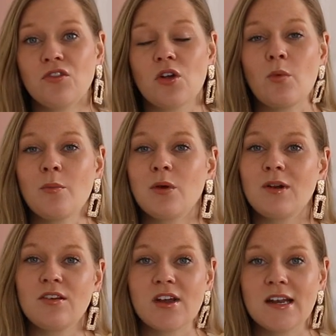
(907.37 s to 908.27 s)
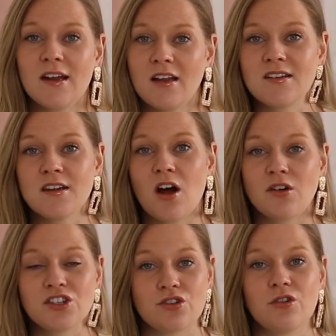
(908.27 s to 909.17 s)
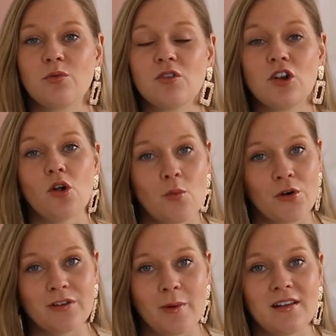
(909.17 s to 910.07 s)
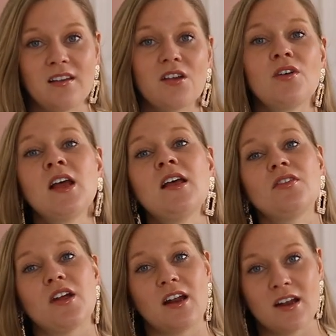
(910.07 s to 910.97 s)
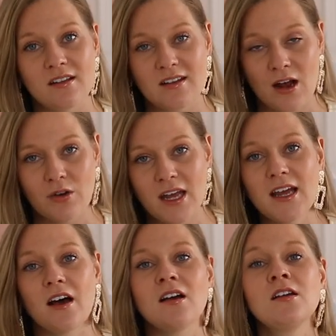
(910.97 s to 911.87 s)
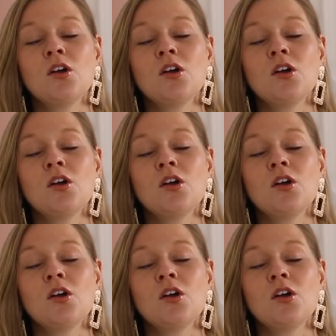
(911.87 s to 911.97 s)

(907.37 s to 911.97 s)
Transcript: So when we were living in London, our insurance was a lot more expensive than it is down here.